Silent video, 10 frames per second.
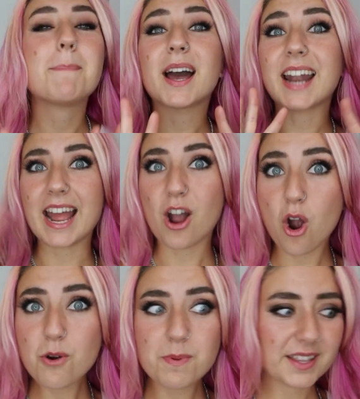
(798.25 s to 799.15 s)
but I
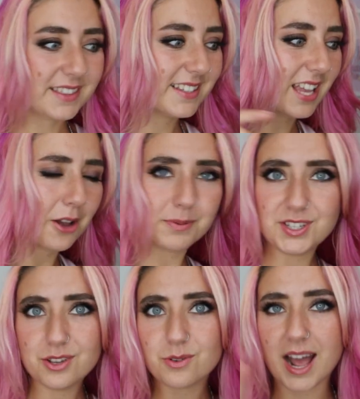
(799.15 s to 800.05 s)
hope this helped
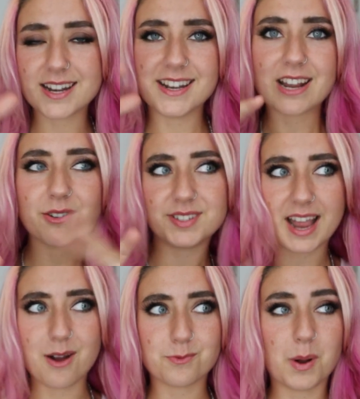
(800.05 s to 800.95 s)
you kind of narrow
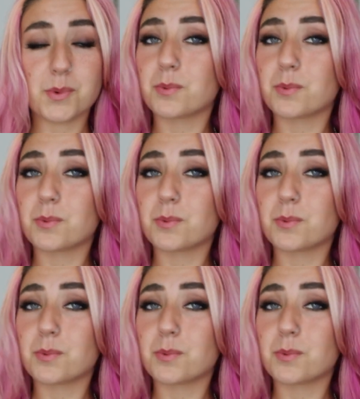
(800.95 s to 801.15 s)
down what